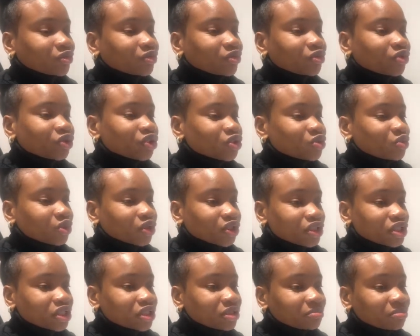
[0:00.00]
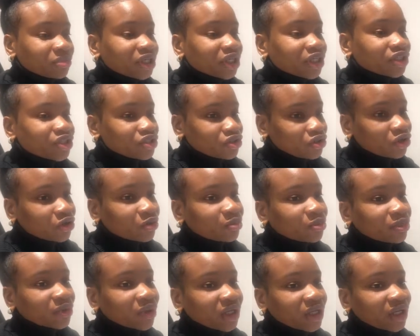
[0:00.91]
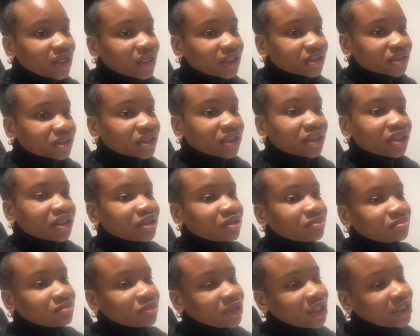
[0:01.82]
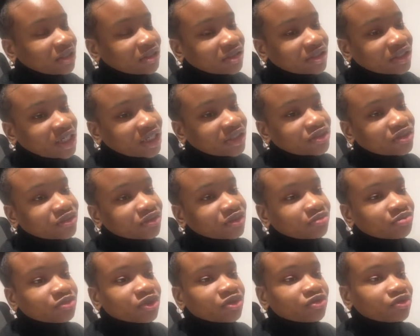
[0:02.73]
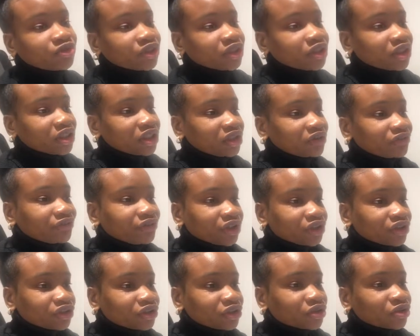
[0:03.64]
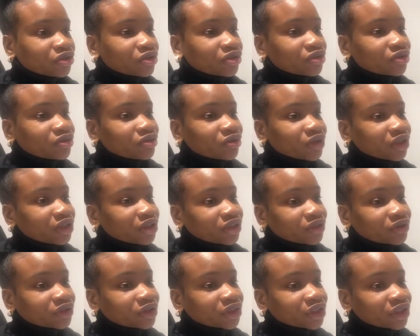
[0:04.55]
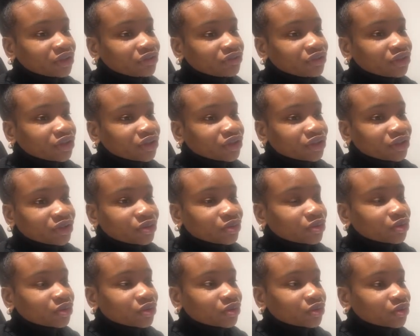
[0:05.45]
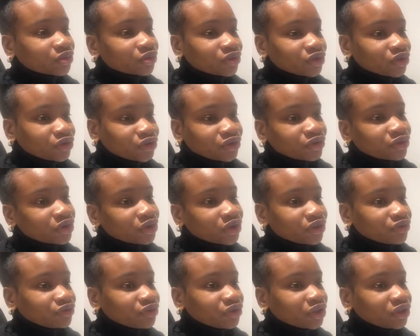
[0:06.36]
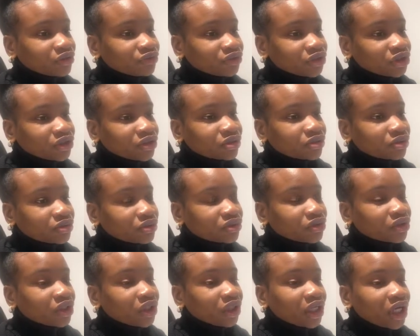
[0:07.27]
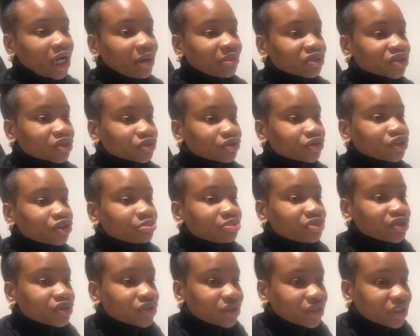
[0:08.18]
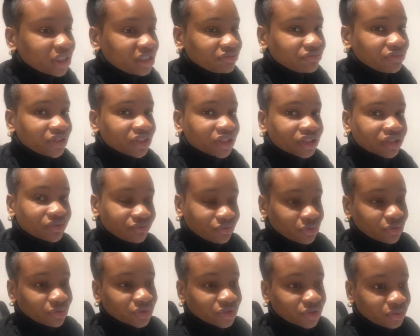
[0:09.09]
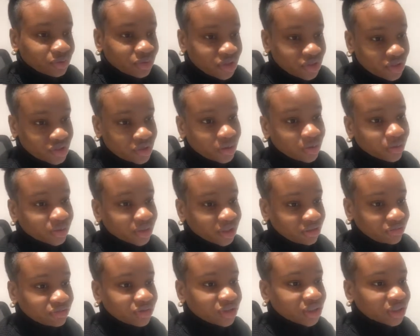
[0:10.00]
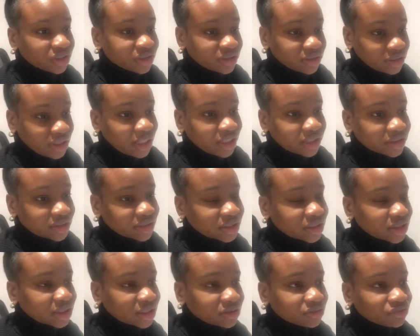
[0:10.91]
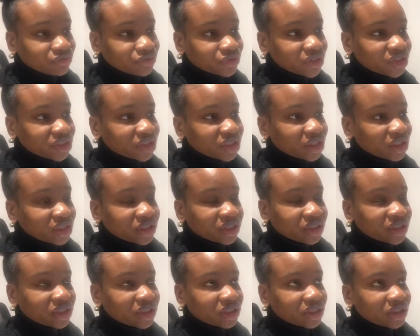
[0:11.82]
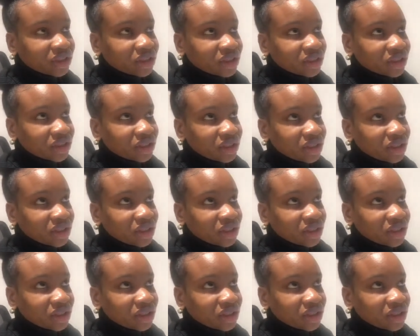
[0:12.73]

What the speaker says: who is watching page components, like title of the movie, Netflix logo, and the other Netflix logo, two different Netflix logo. I'm also going to be using Netflix font, which is called Netflix Sans. They recently